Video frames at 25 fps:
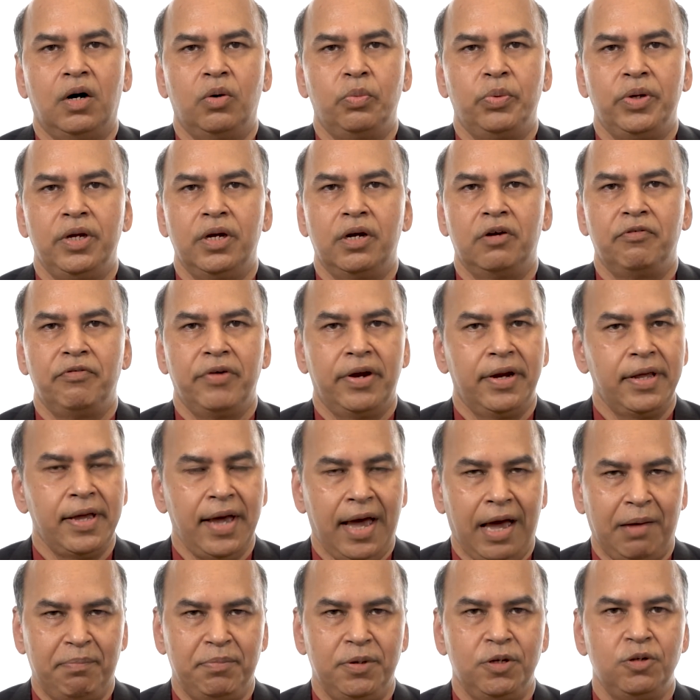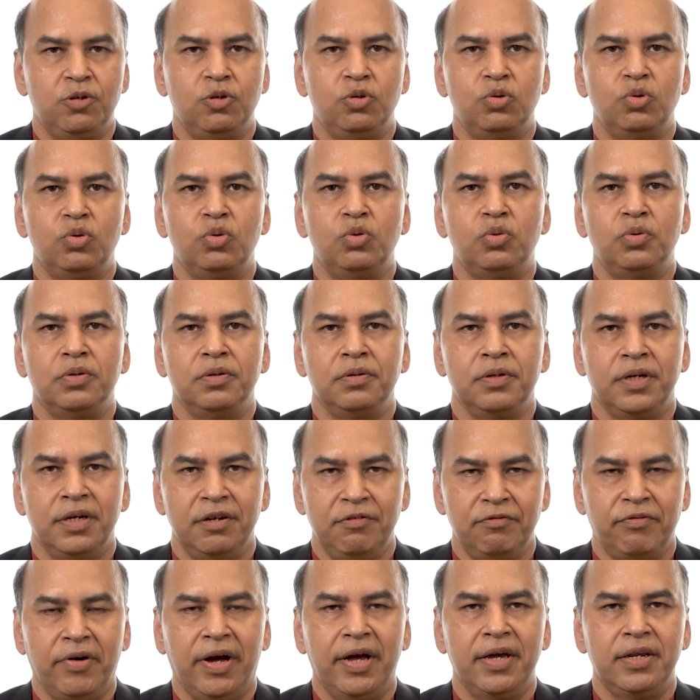we are very happy to
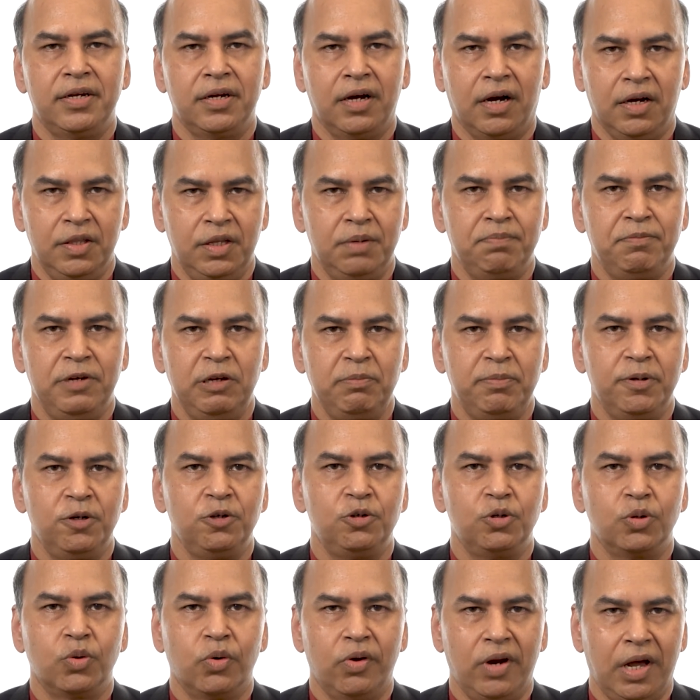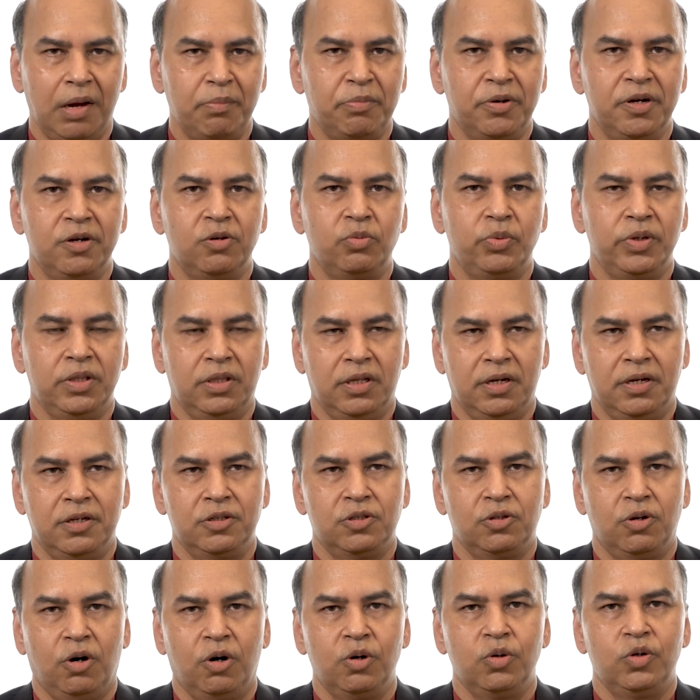invite other people to collaborate with
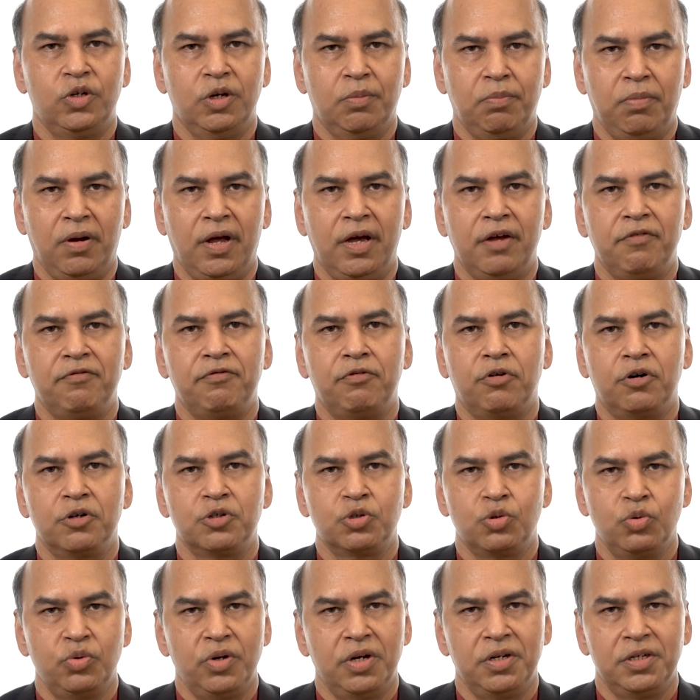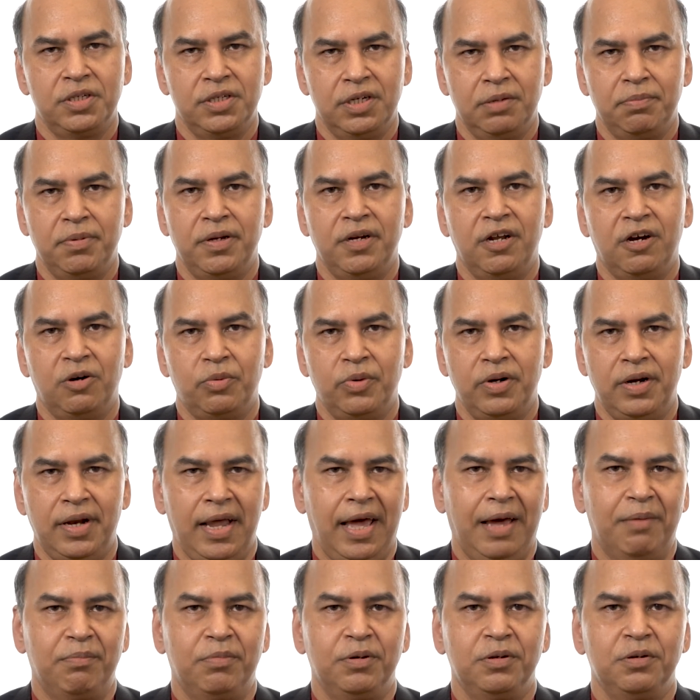us or to apply for studentship in our
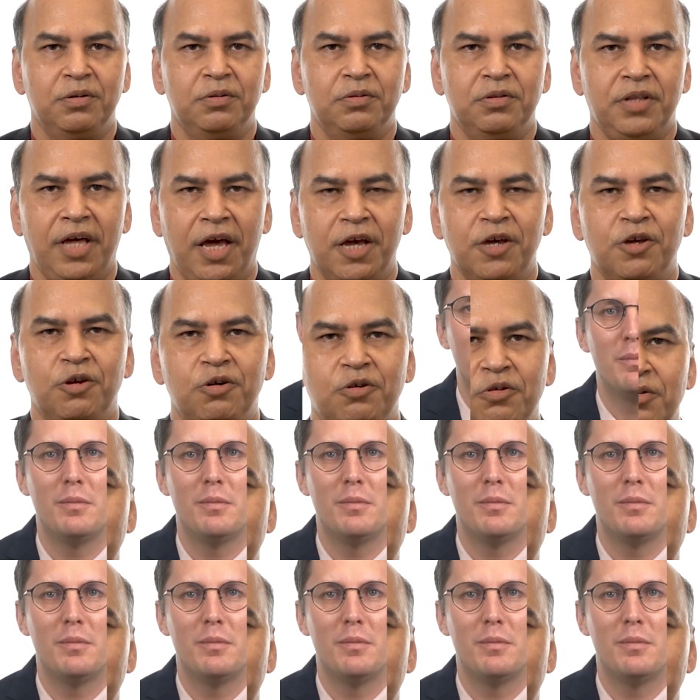lab. Thank you.